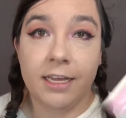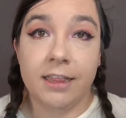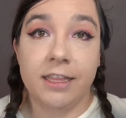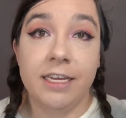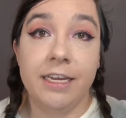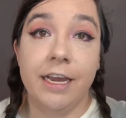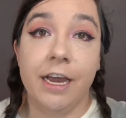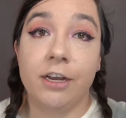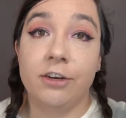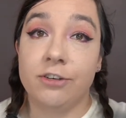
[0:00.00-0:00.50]

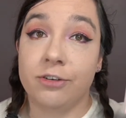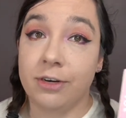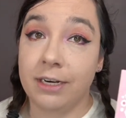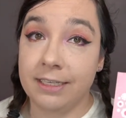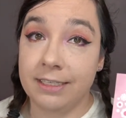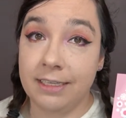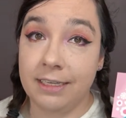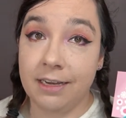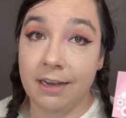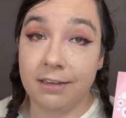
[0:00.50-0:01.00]
The
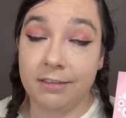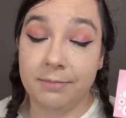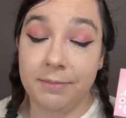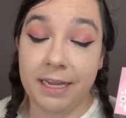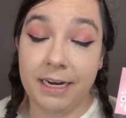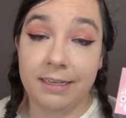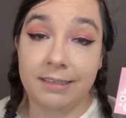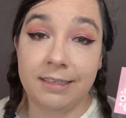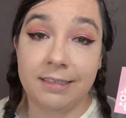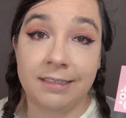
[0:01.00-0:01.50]
Trixie
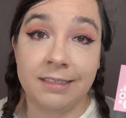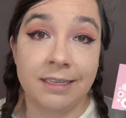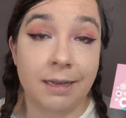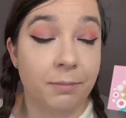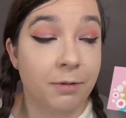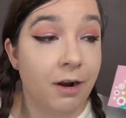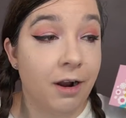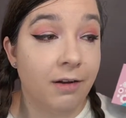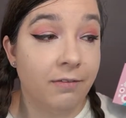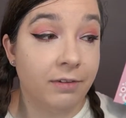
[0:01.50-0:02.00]
Cosmetics
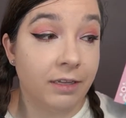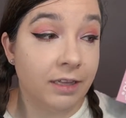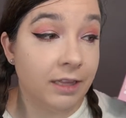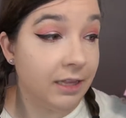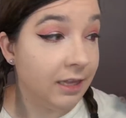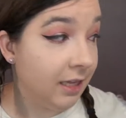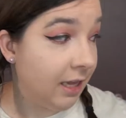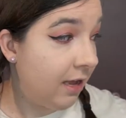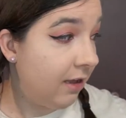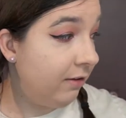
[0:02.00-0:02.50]
Summer of
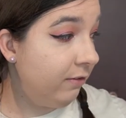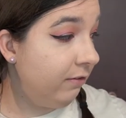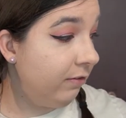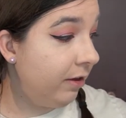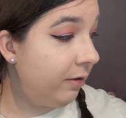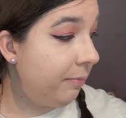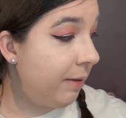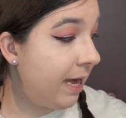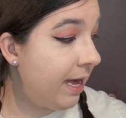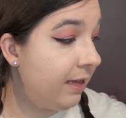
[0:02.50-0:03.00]
Love
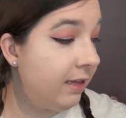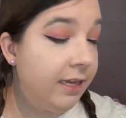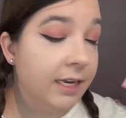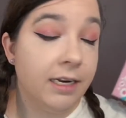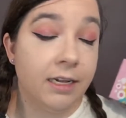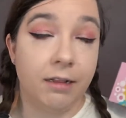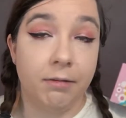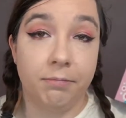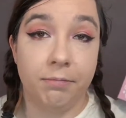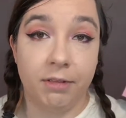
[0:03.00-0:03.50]

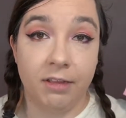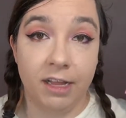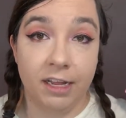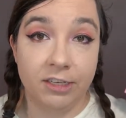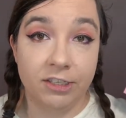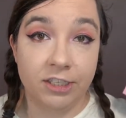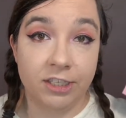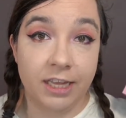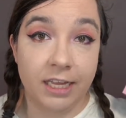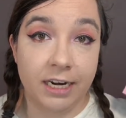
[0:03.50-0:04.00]
palette, the
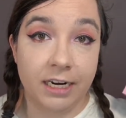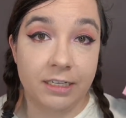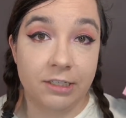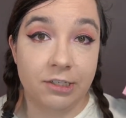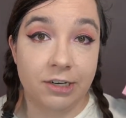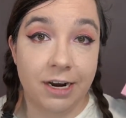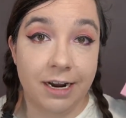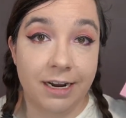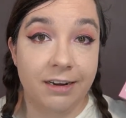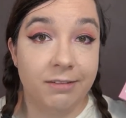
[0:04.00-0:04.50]
blush that I
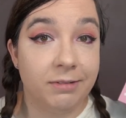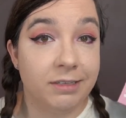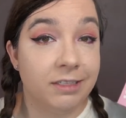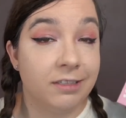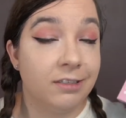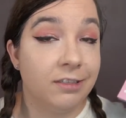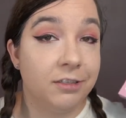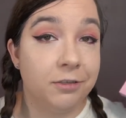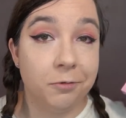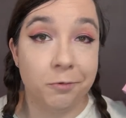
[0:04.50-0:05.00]
tried was
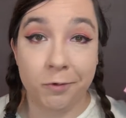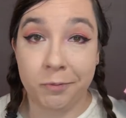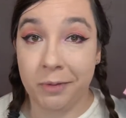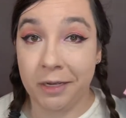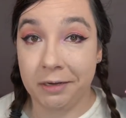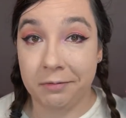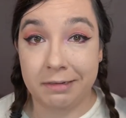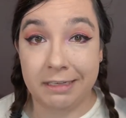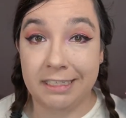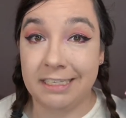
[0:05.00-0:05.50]
super
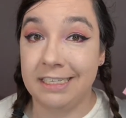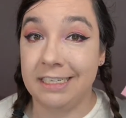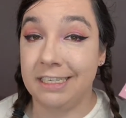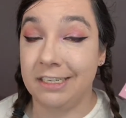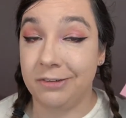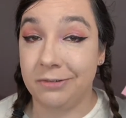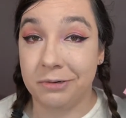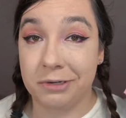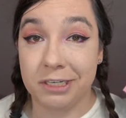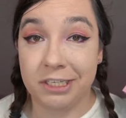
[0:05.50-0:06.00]
pigmented
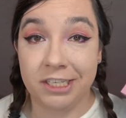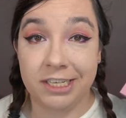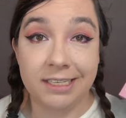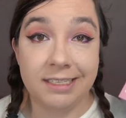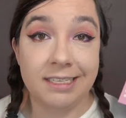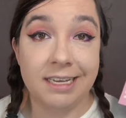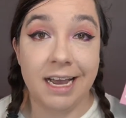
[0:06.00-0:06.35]
and gorgeous.